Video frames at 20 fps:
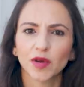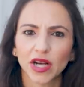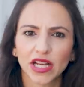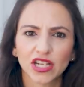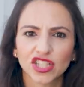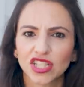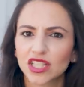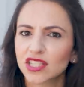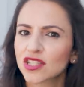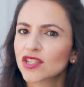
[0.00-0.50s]
Number
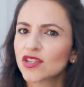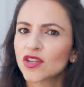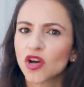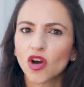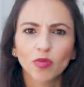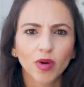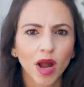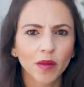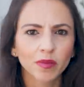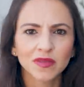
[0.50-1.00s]
8, she has
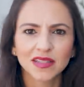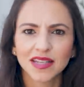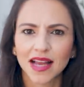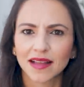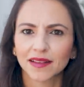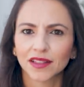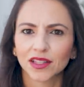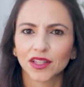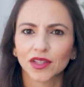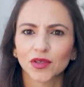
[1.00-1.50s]
no problem
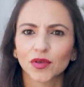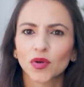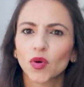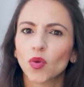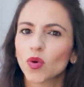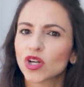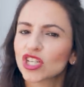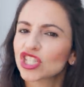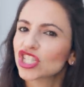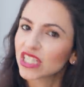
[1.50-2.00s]
telling you
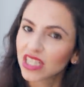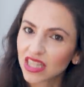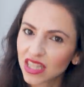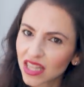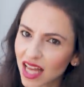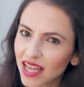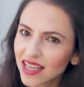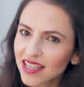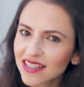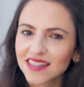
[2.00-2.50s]
what she
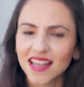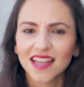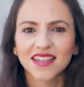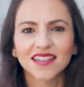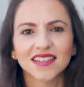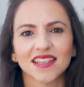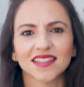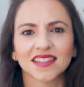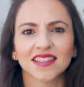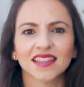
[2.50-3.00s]
likes
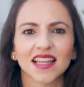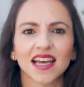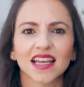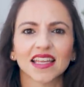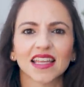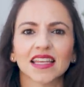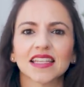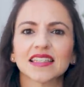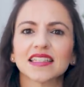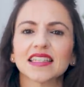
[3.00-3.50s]
and doesn't
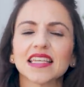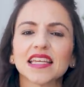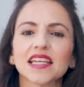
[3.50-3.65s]
like and is